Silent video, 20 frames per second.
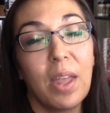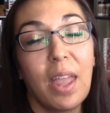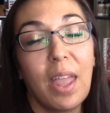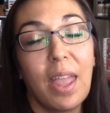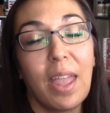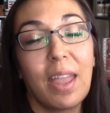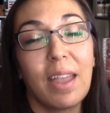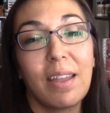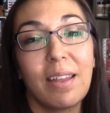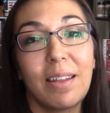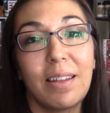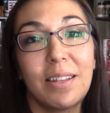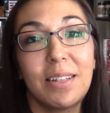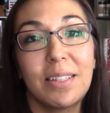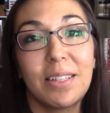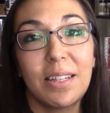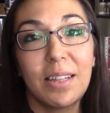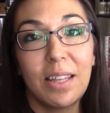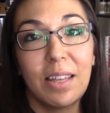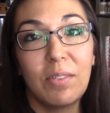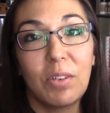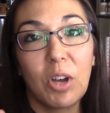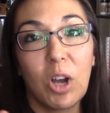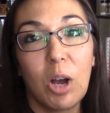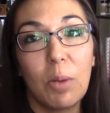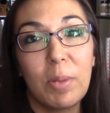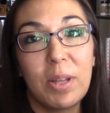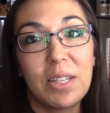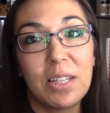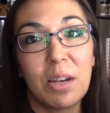and leave a
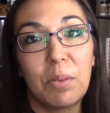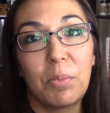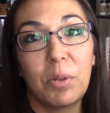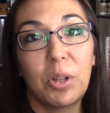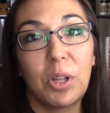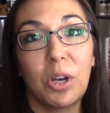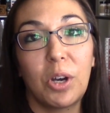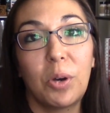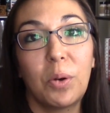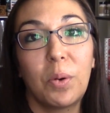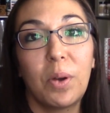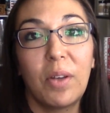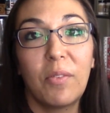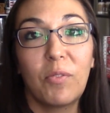comment down below